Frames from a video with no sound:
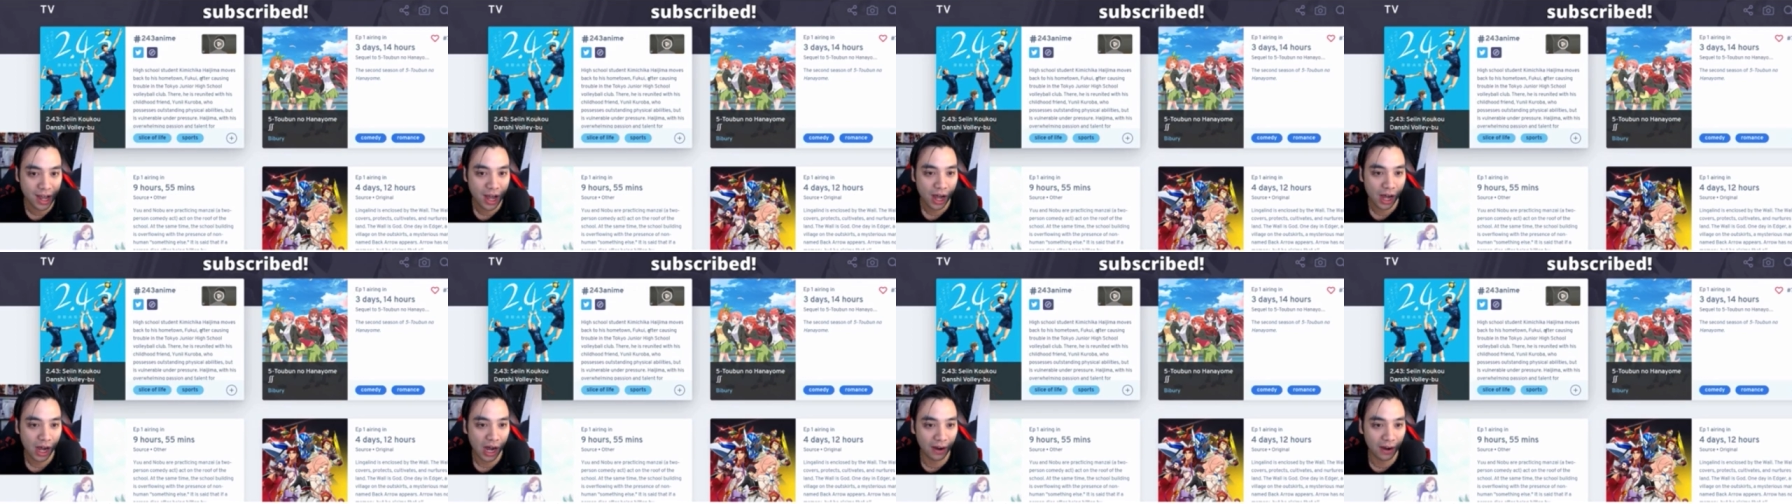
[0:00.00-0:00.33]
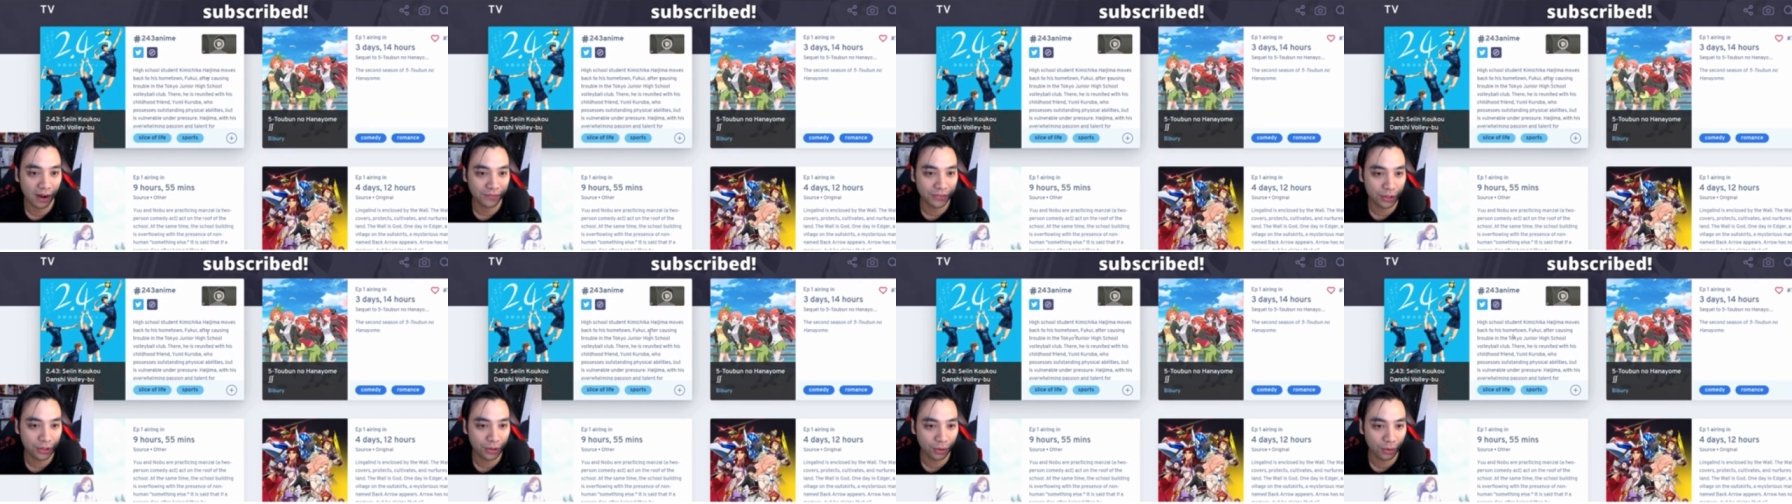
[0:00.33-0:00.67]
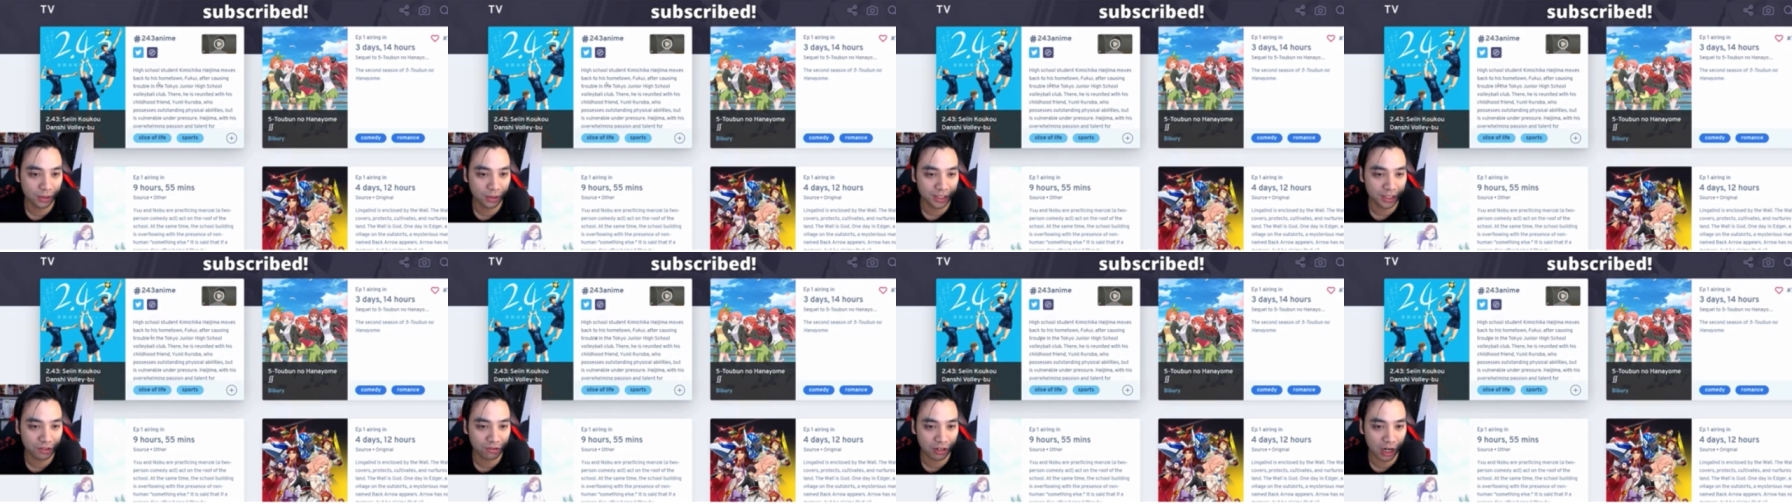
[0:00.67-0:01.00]
after
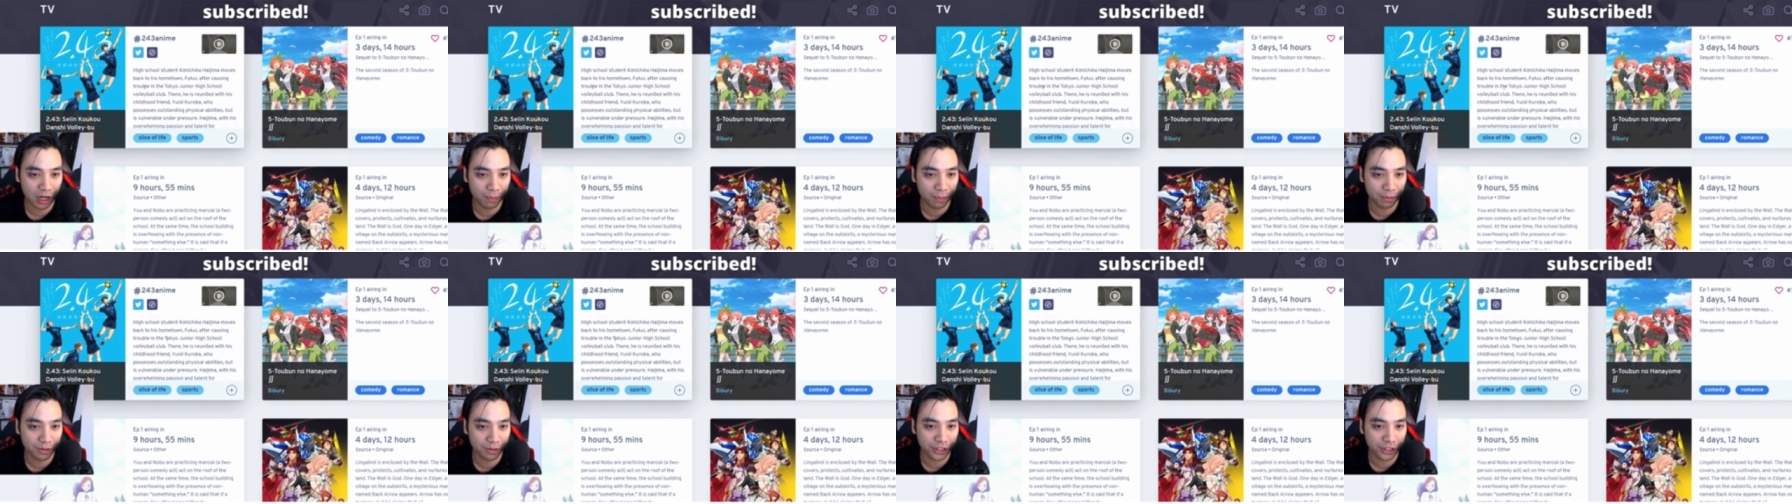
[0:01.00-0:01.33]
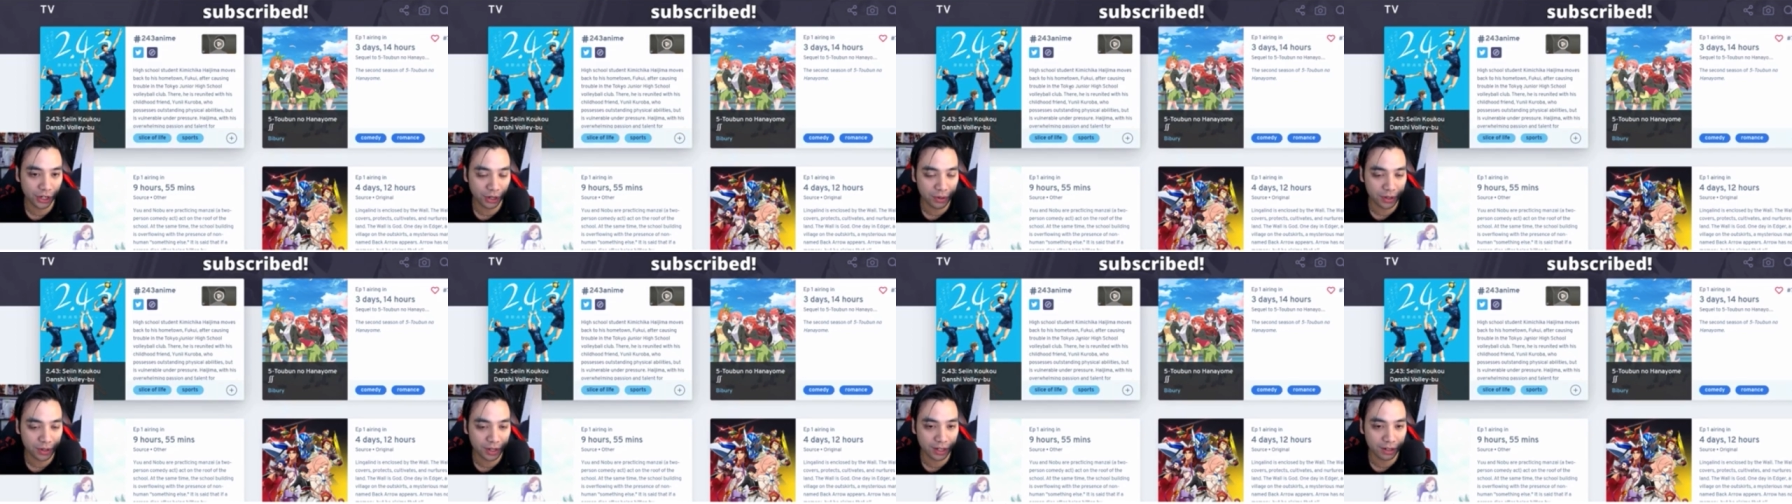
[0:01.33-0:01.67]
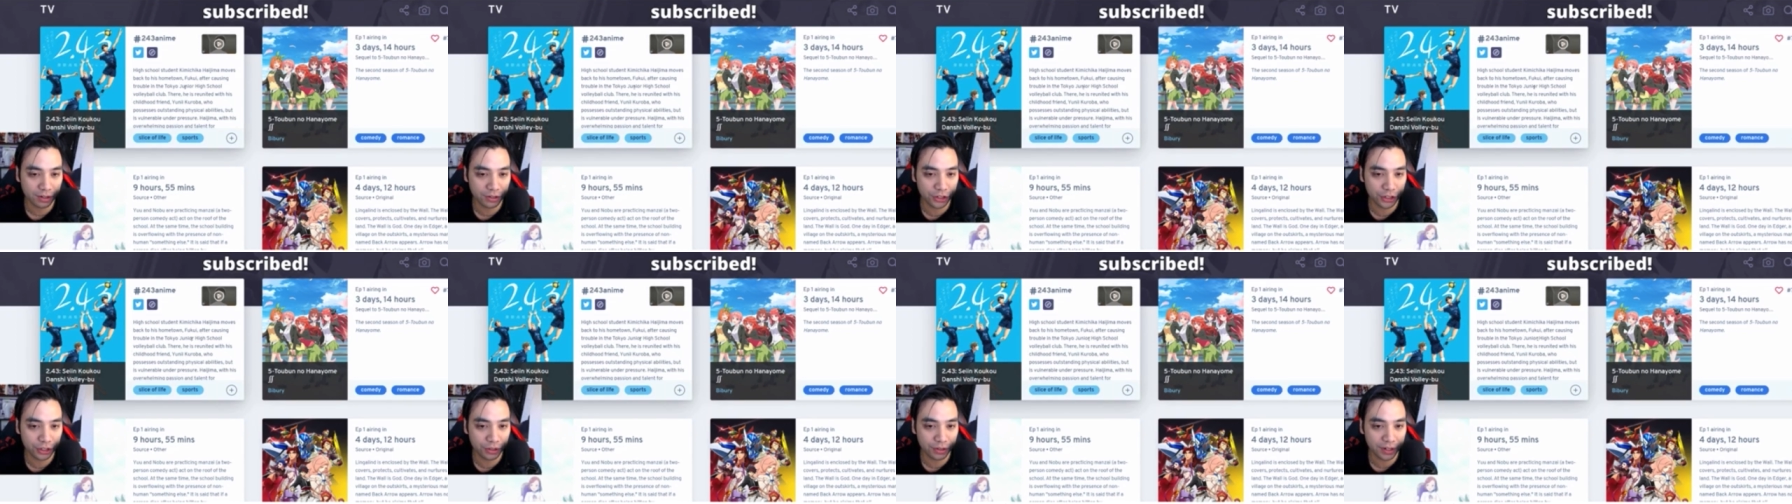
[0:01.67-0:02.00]
causing trouble in
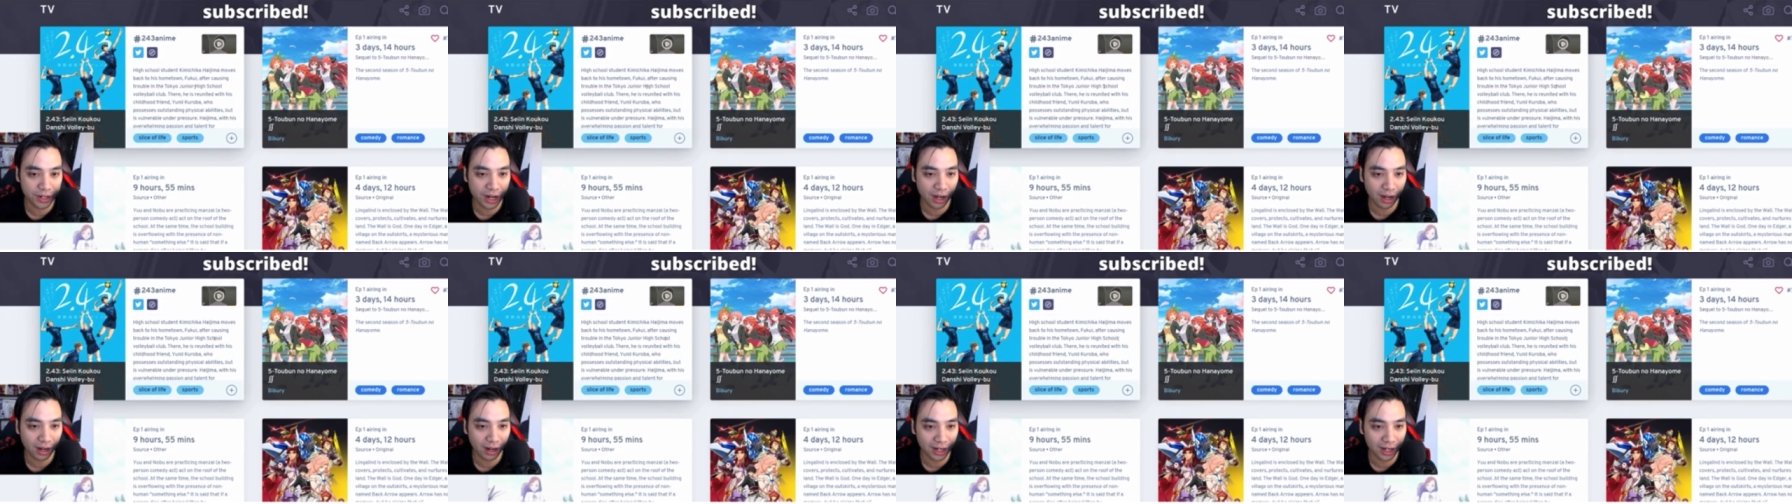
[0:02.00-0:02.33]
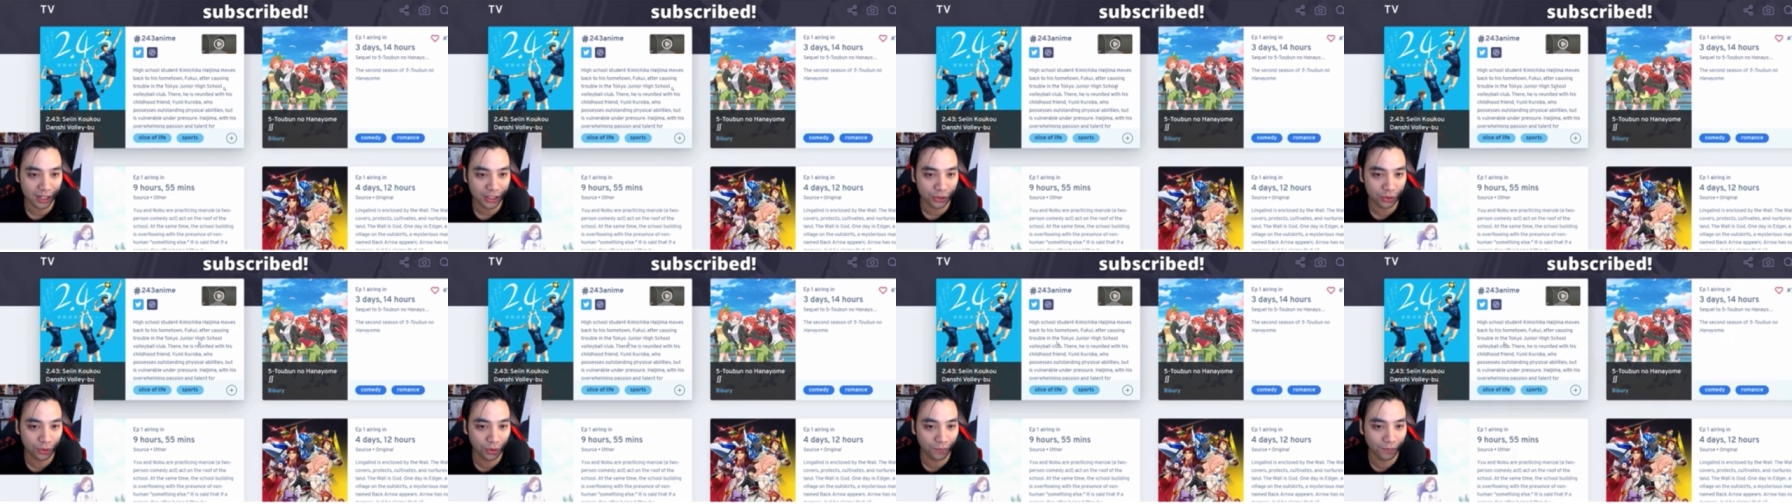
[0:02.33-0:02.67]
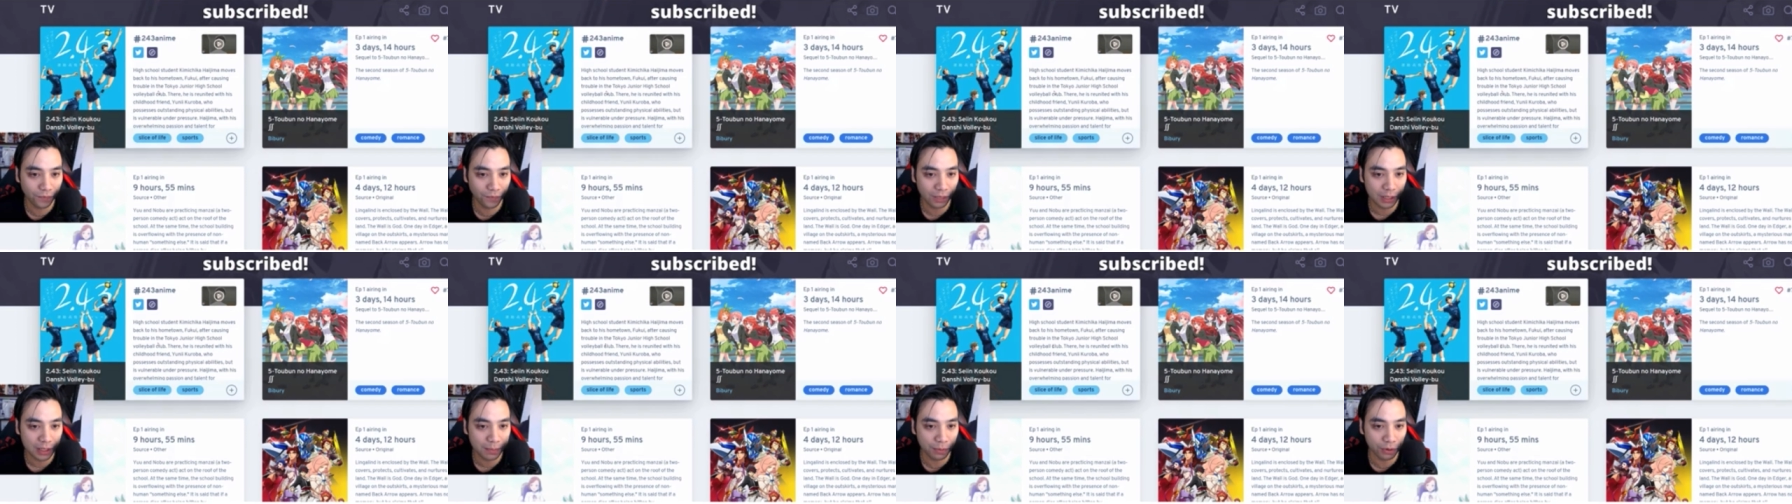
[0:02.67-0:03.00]
Tokyo Junior High School
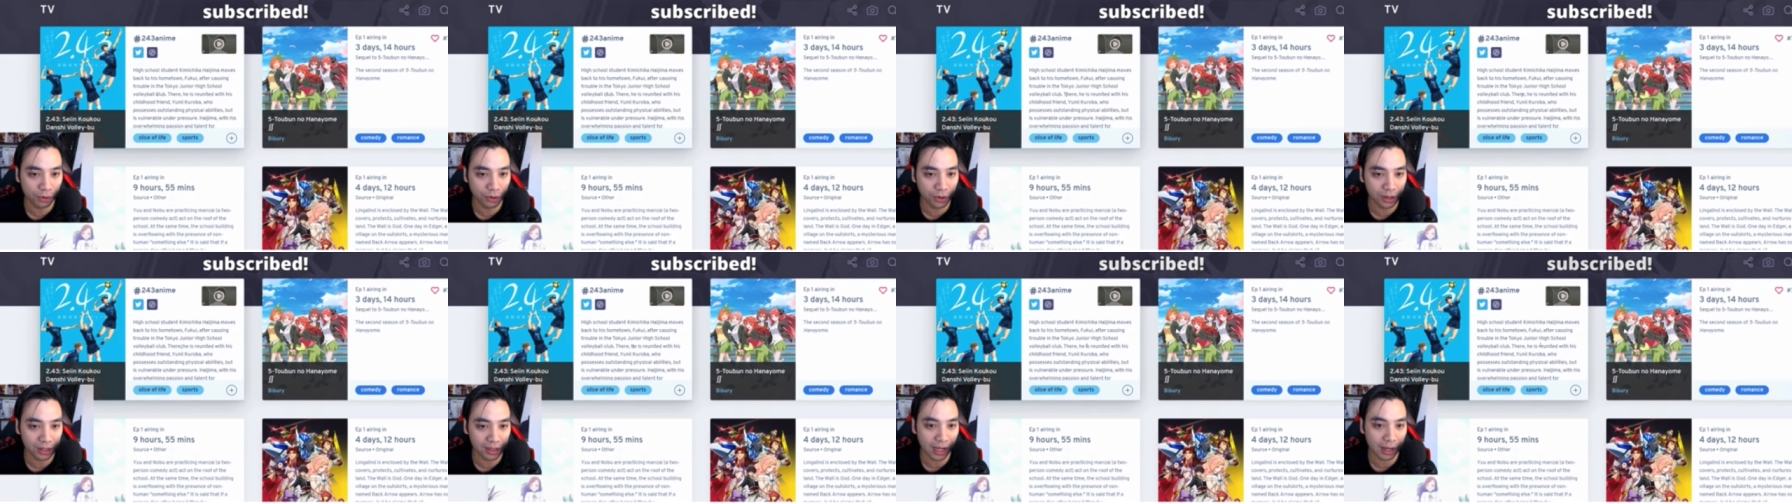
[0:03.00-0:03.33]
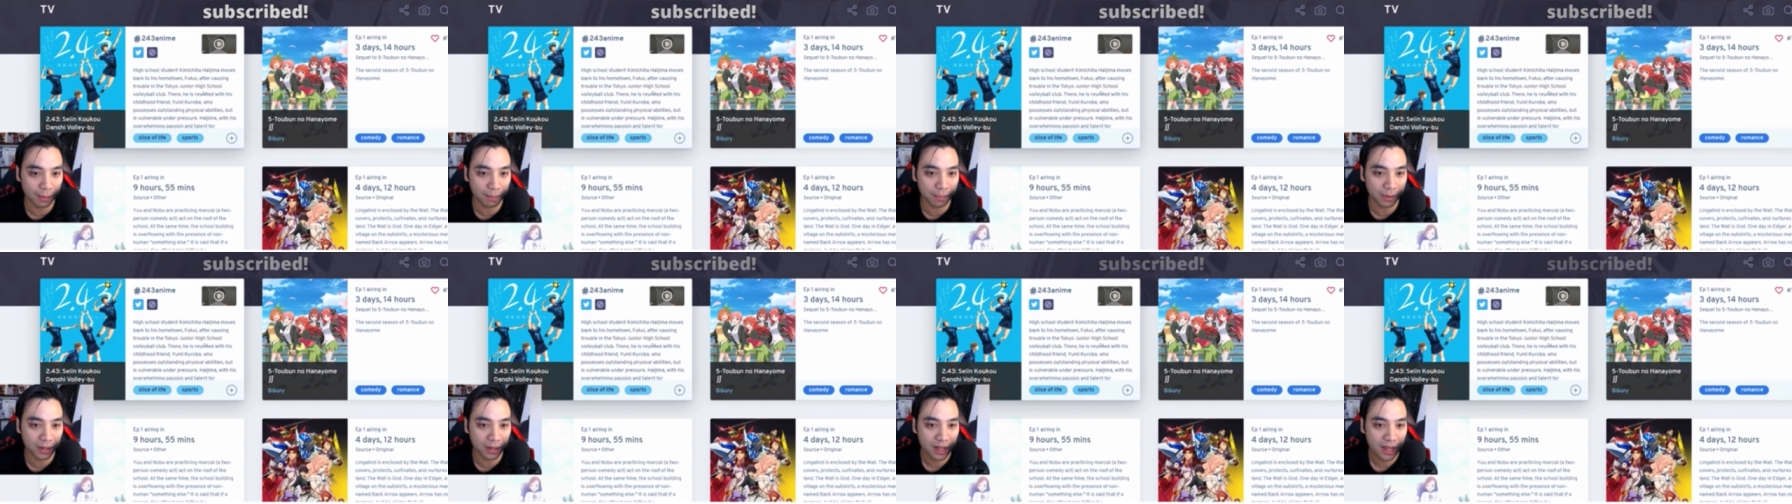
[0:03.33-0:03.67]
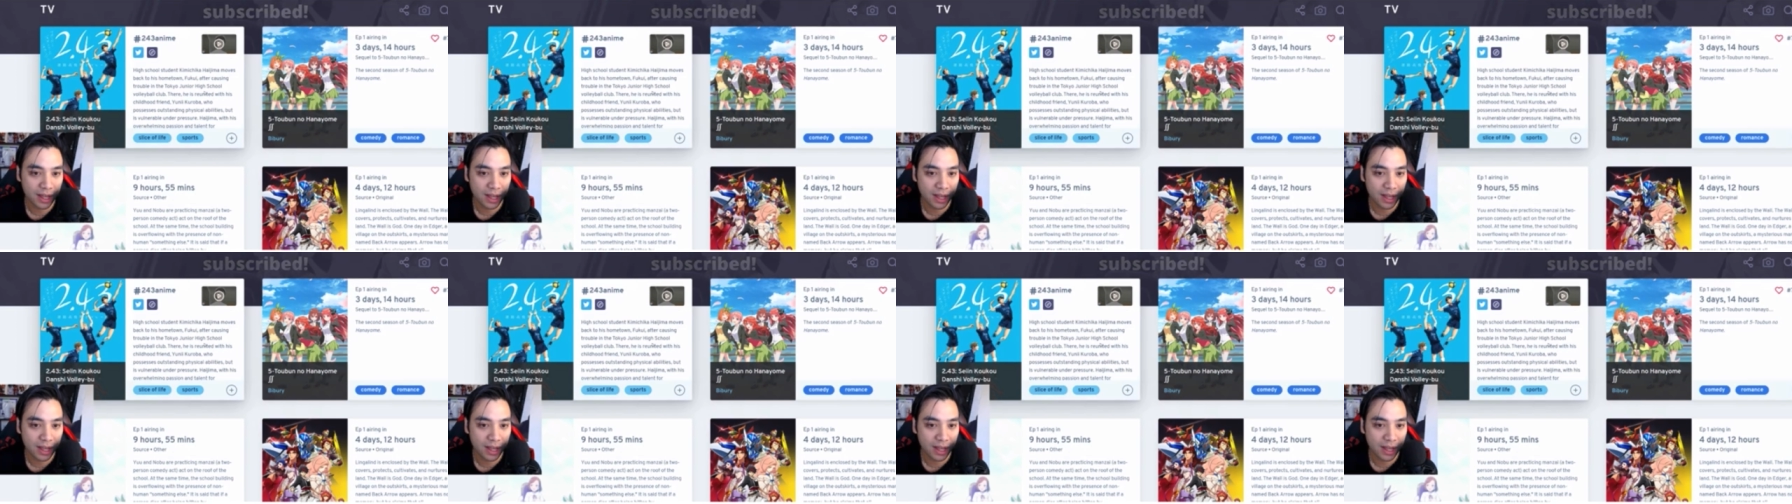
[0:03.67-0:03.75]
Volleyball Club.